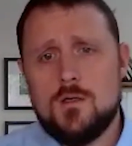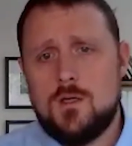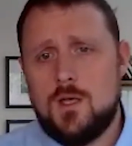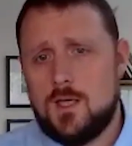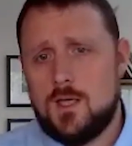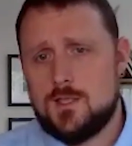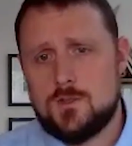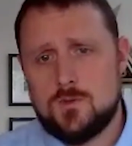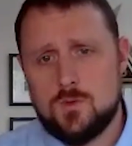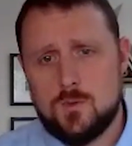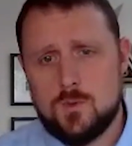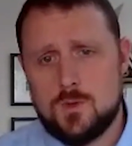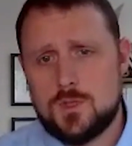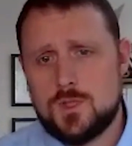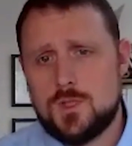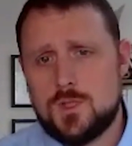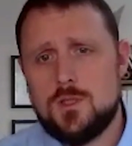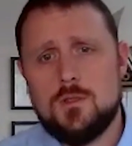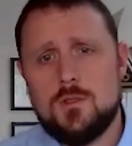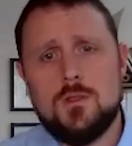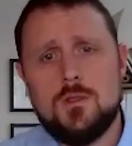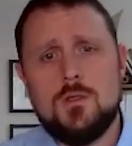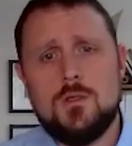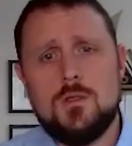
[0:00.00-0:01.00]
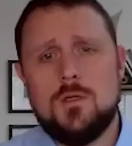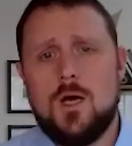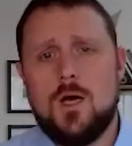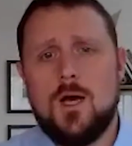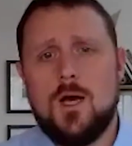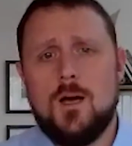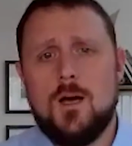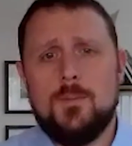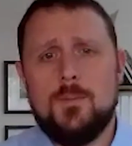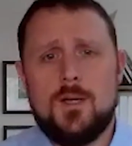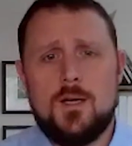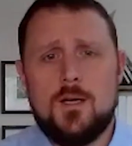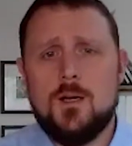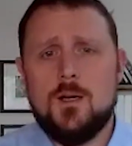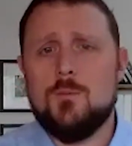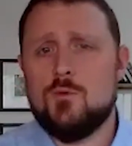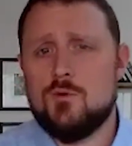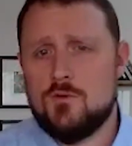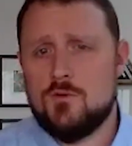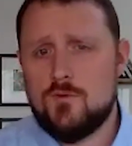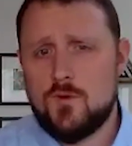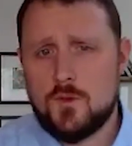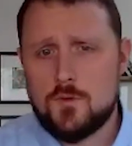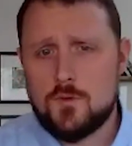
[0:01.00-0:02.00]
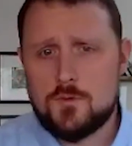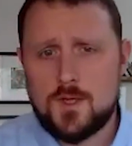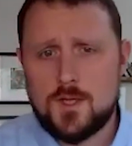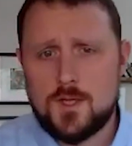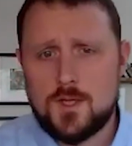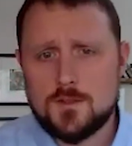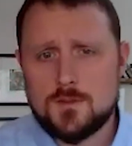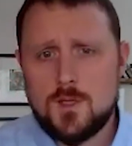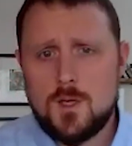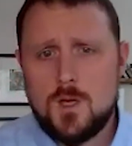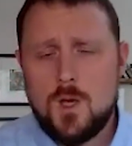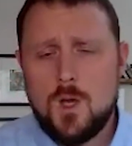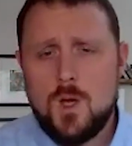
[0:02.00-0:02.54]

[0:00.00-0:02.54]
extortion, and a number of other things.